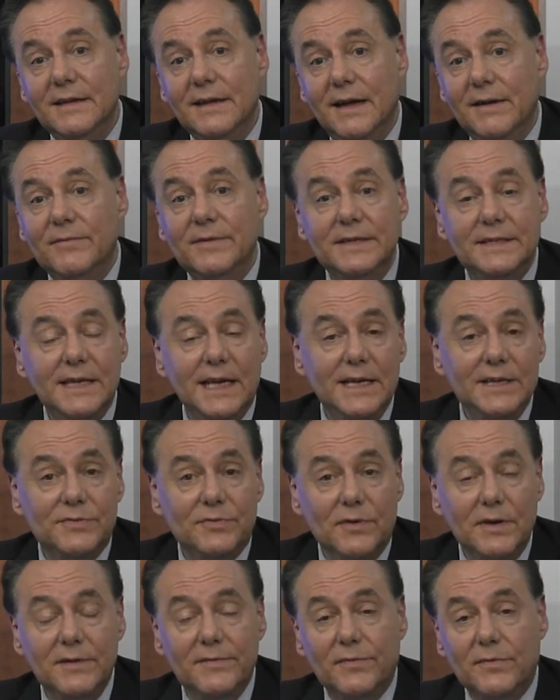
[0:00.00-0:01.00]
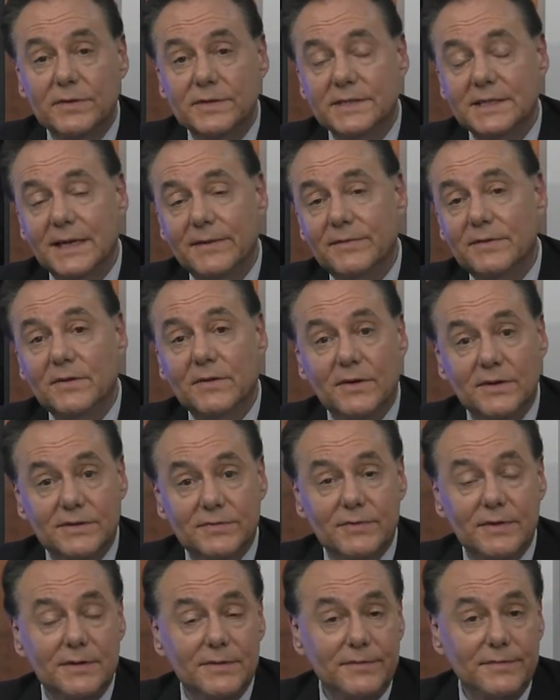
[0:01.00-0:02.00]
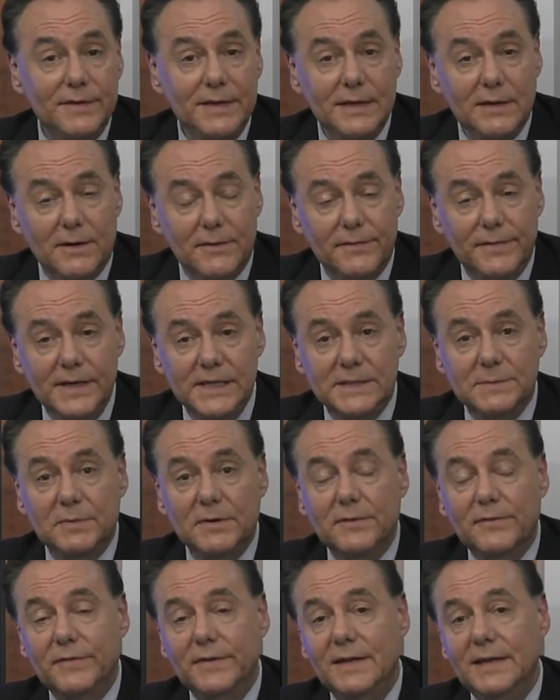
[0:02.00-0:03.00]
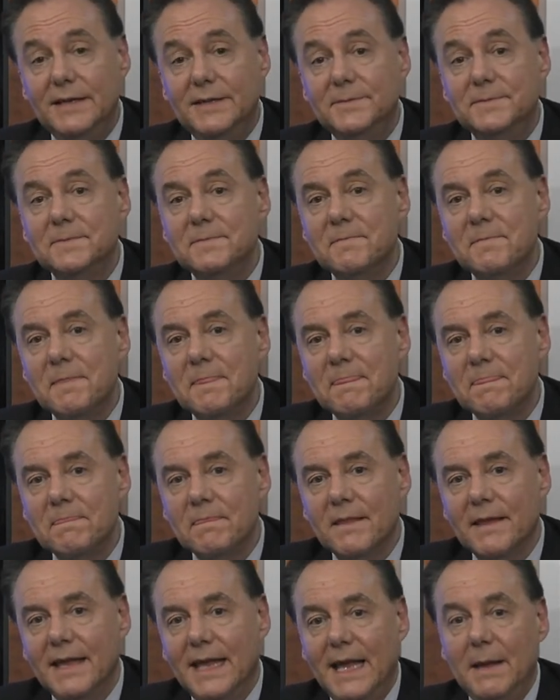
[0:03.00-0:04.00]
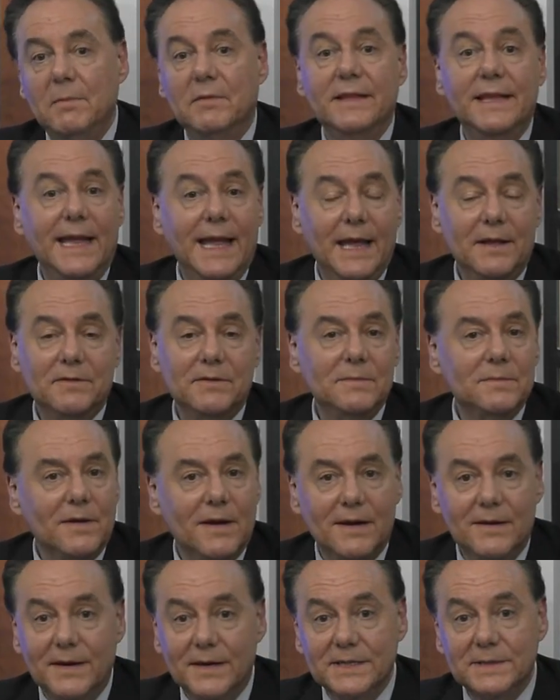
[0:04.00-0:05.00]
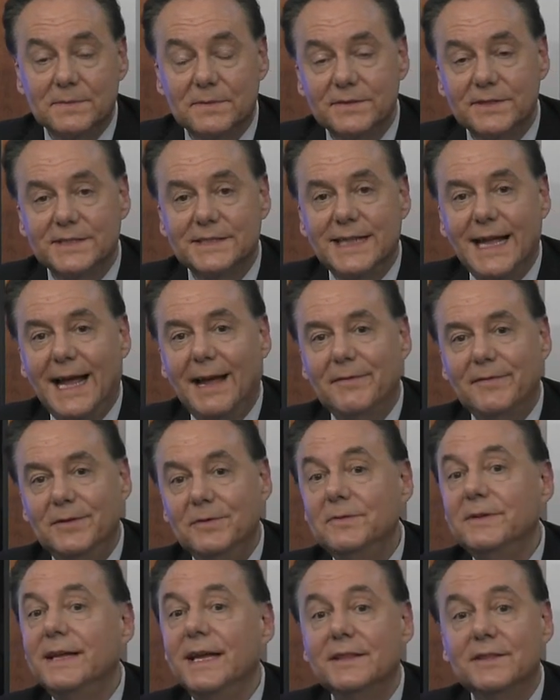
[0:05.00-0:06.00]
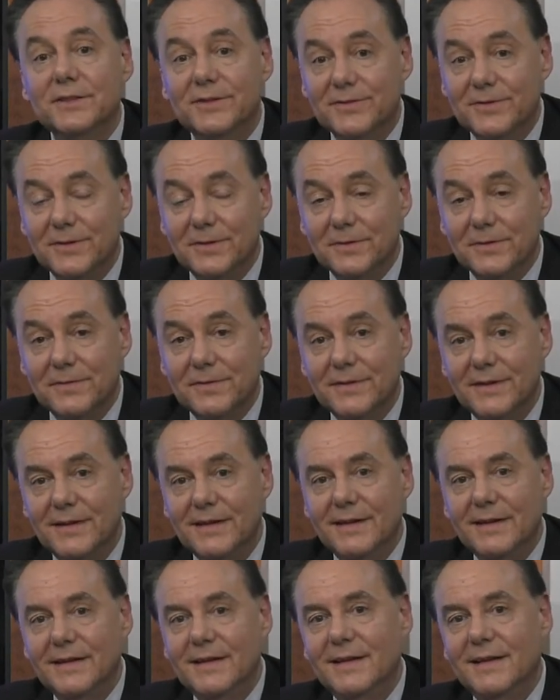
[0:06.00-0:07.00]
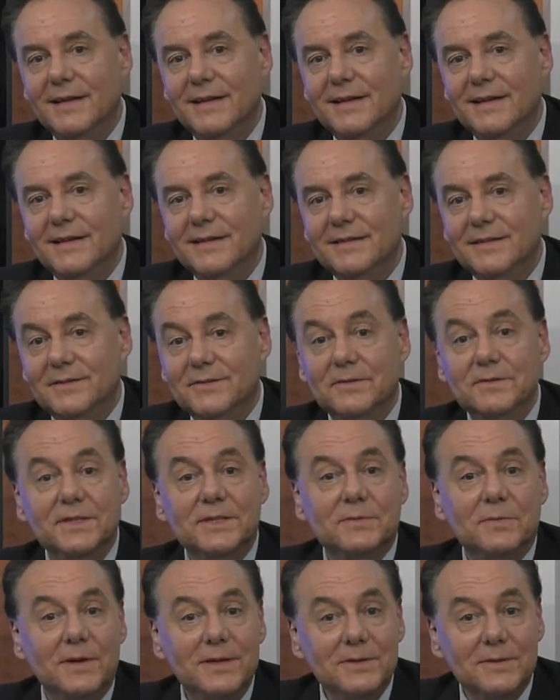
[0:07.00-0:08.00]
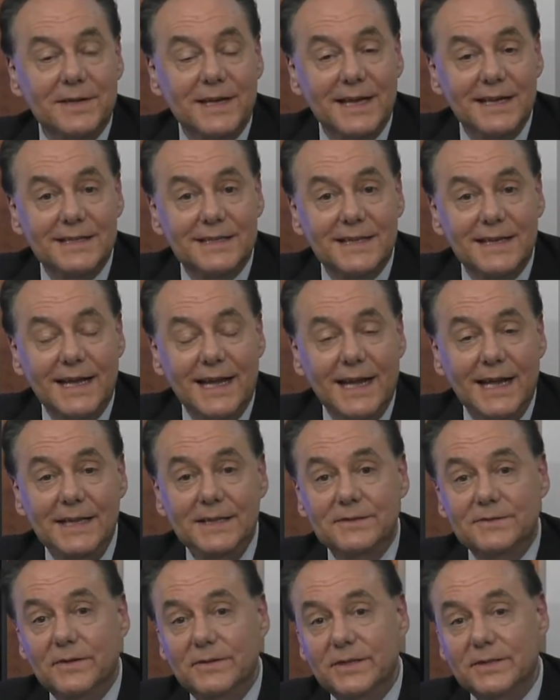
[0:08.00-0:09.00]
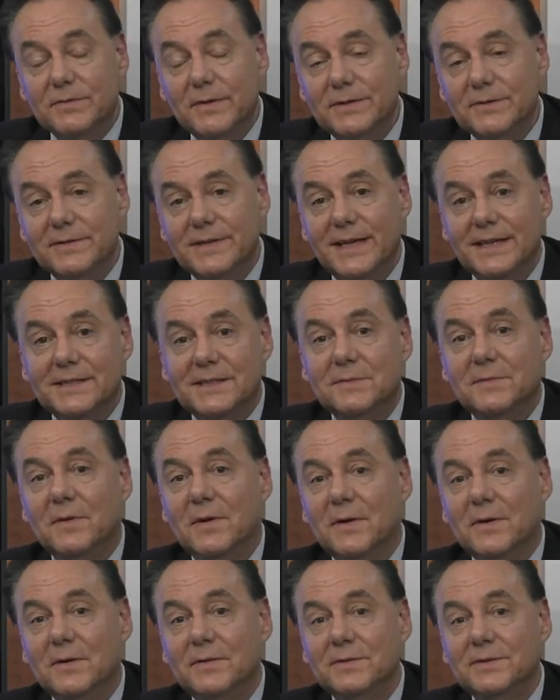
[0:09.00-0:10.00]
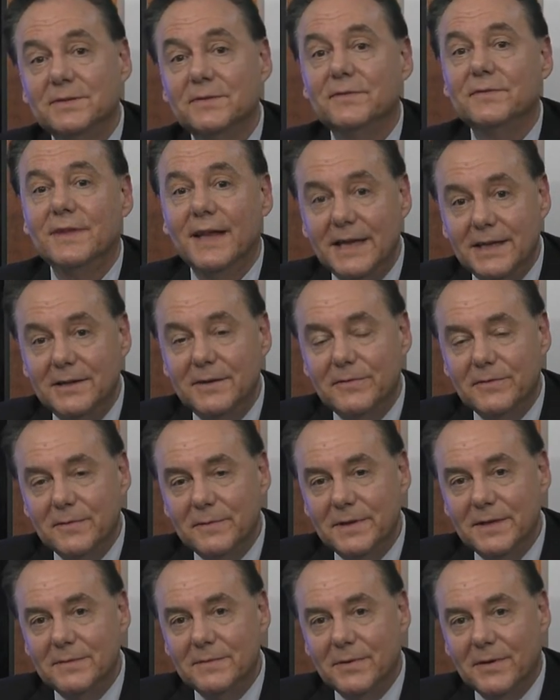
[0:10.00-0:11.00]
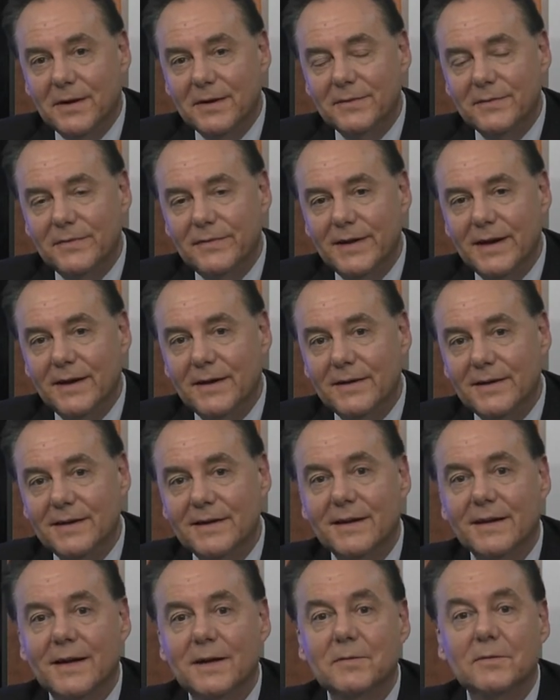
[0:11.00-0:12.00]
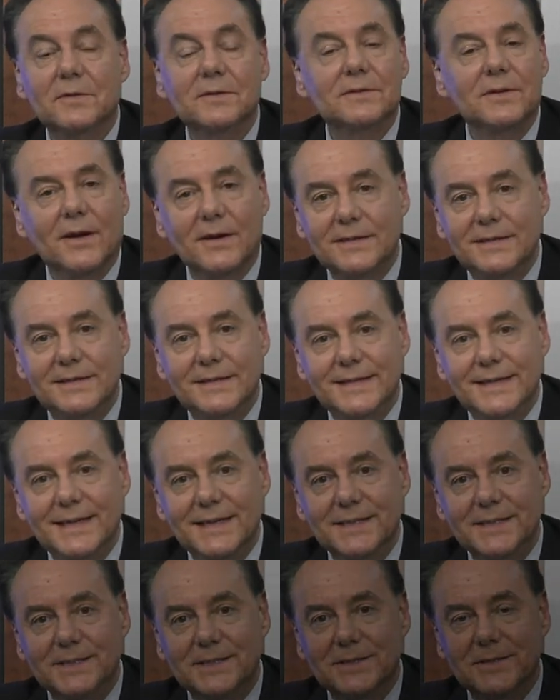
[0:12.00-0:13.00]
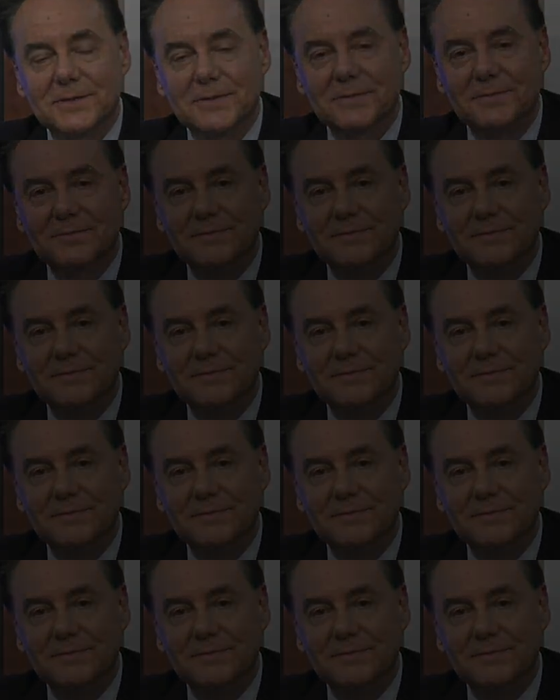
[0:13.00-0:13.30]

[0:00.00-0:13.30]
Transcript: every day 24 7 on our Twitter feed, our Facebook feed, ably handled by our expert staff, you get the truth. Truth is what you'll get today. Truth is what you'll get tomorrow. So thank you for being part of FAIR, and I will talk to you again soon.